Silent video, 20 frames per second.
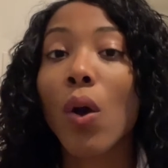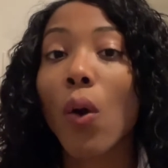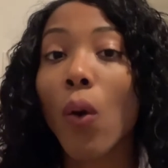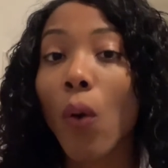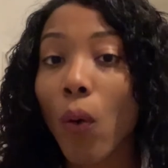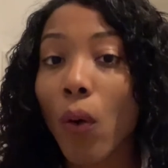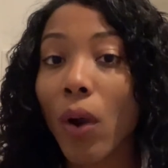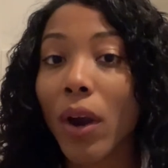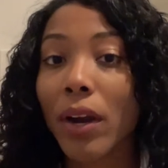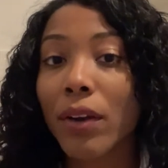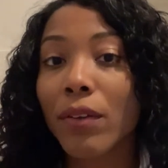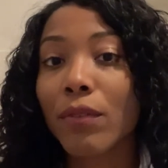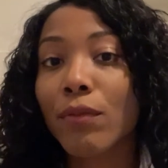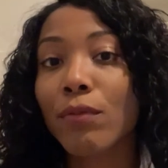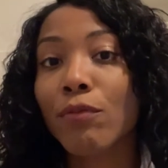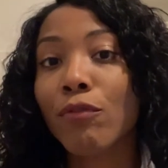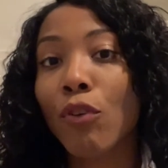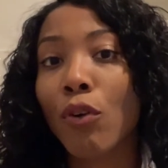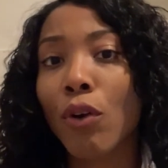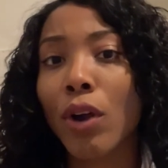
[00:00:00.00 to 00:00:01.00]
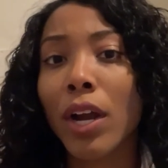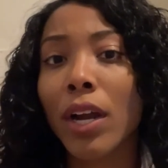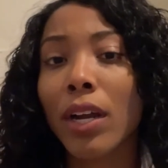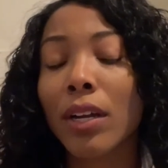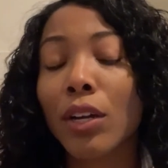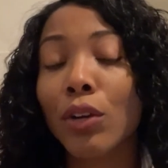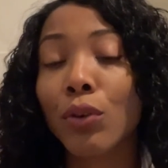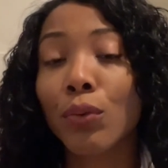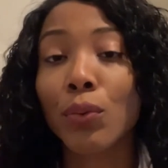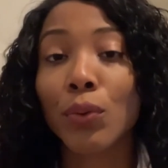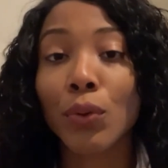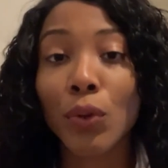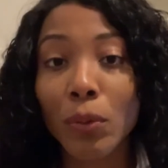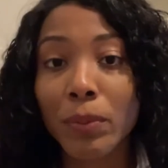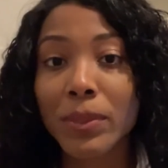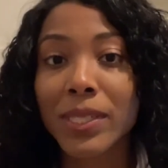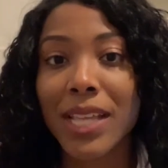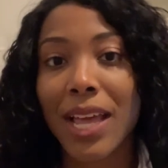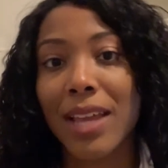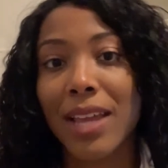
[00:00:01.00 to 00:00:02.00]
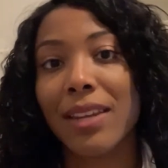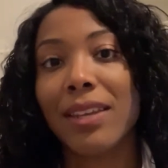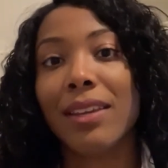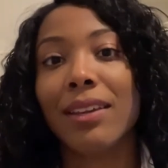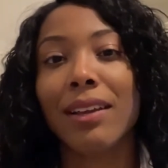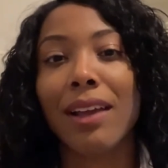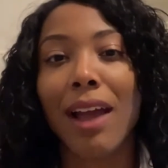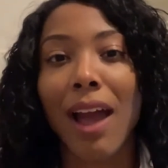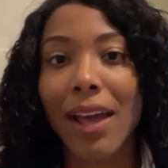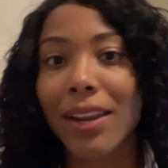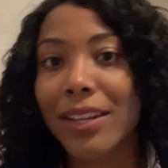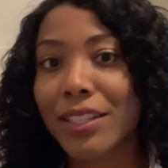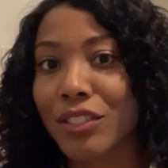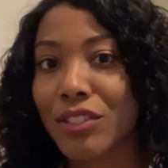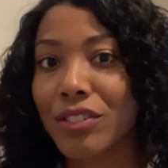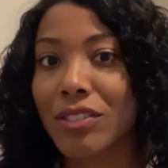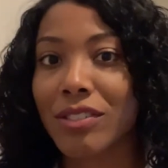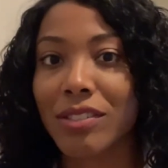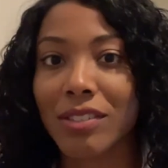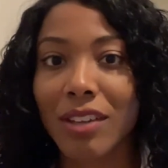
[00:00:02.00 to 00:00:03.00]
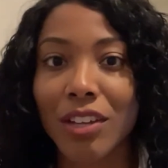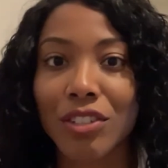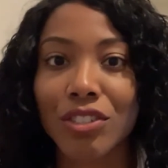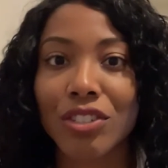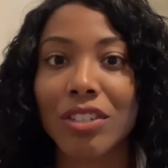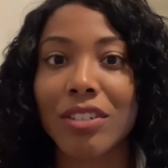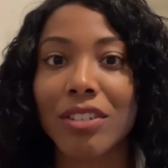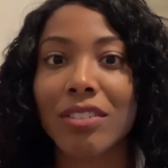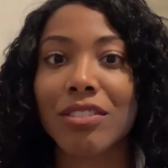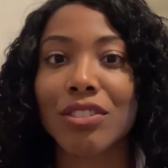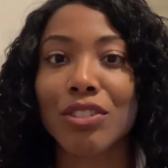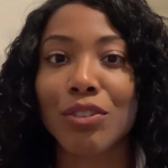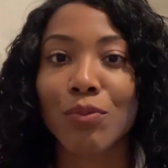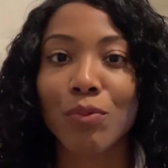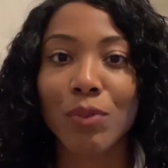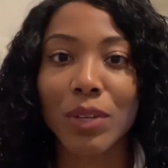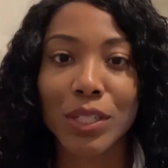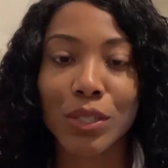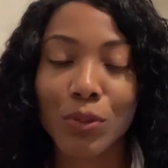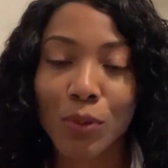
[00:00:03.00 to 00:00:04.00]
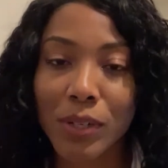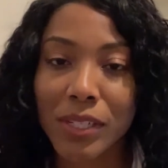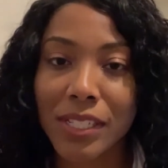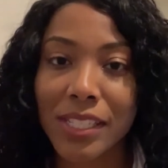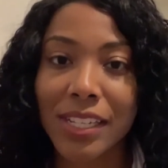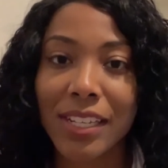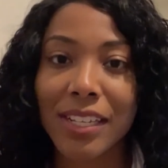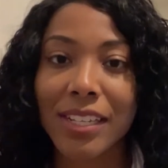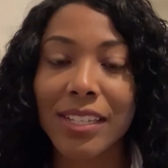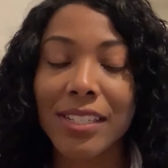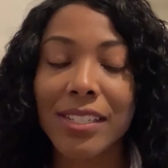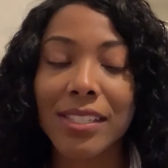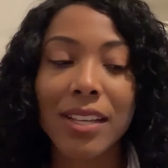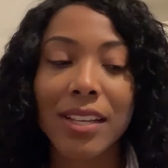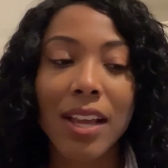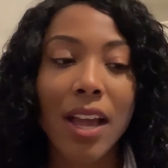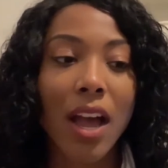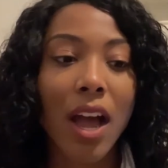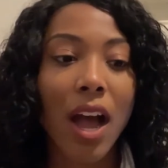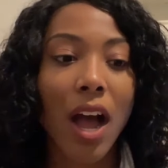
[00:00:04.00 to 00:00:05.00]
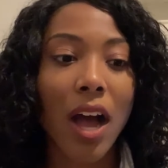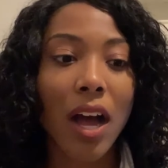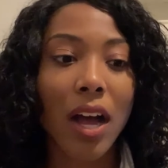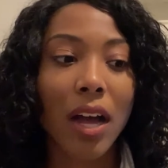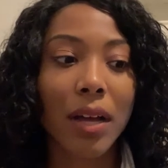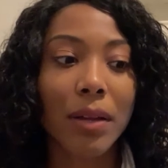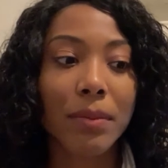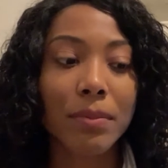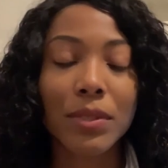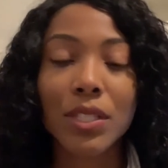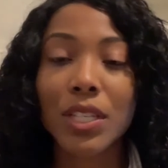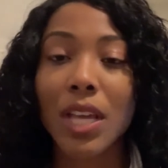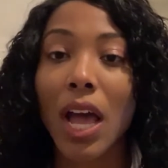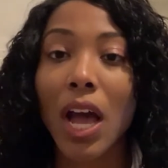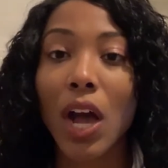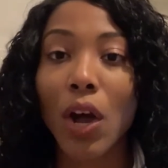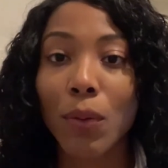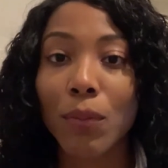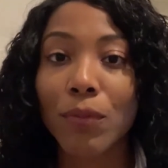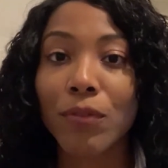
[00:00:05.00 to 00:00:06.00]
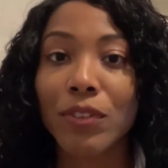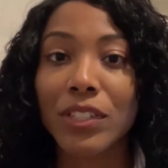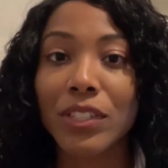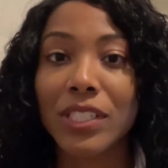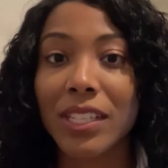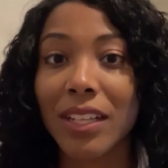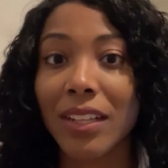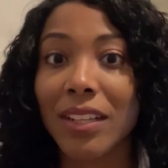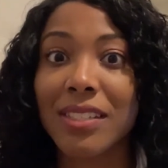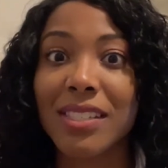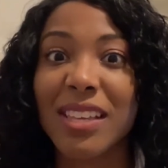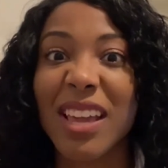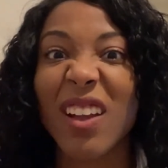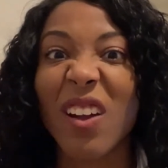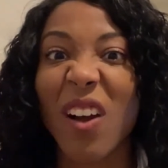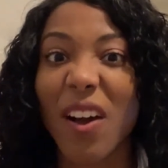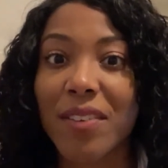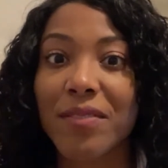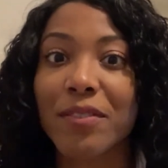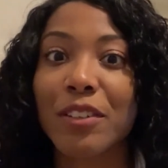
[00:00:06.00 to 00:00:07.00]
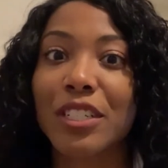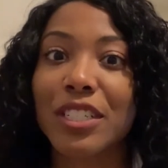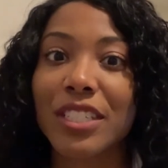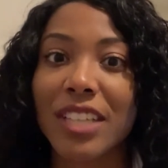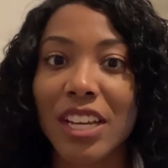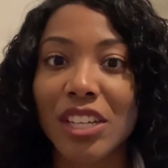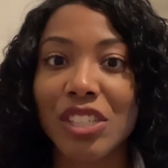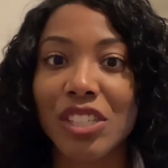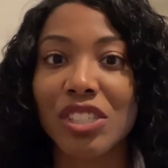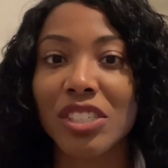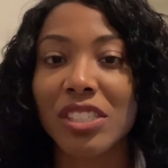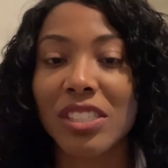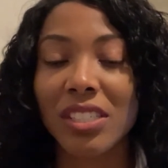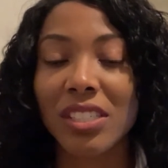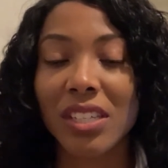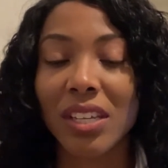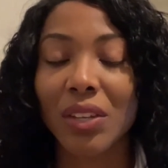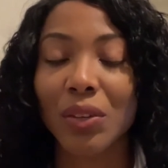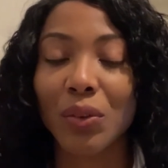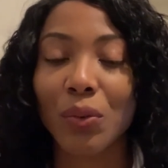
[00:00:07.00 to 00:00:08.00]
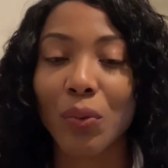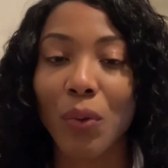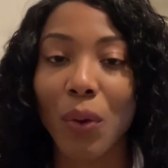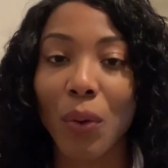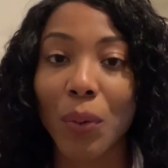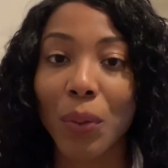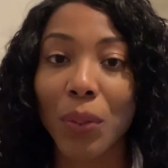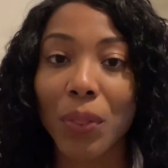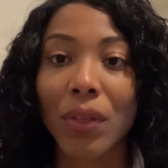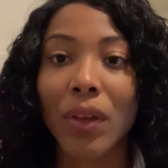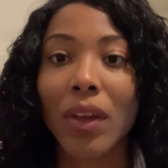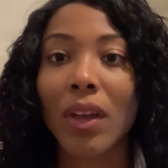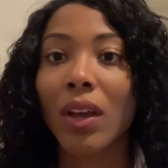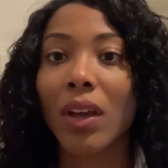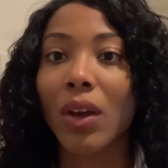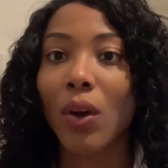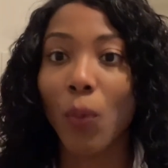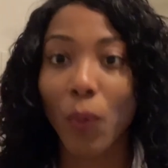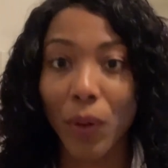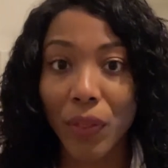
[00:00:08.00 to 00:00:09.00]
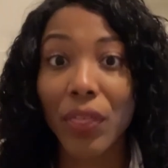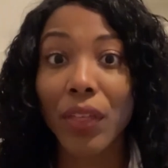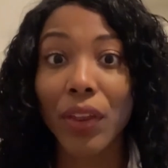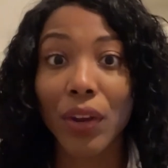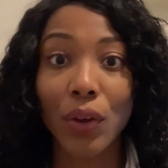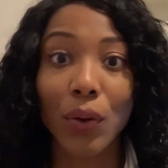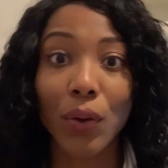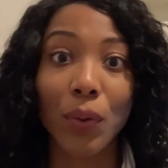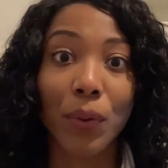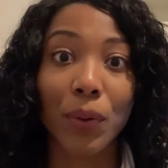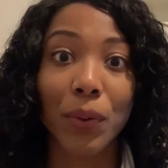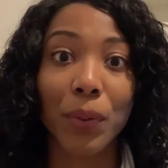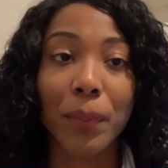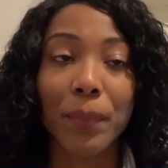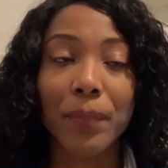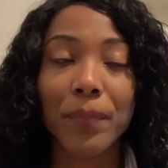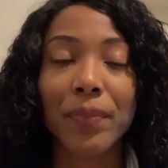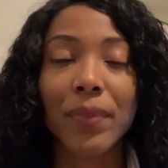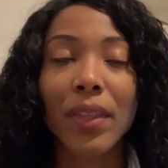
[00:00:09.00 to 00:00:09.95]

or for groups that need guided discussions and resources um, to help facilitate conversations and growth within a group.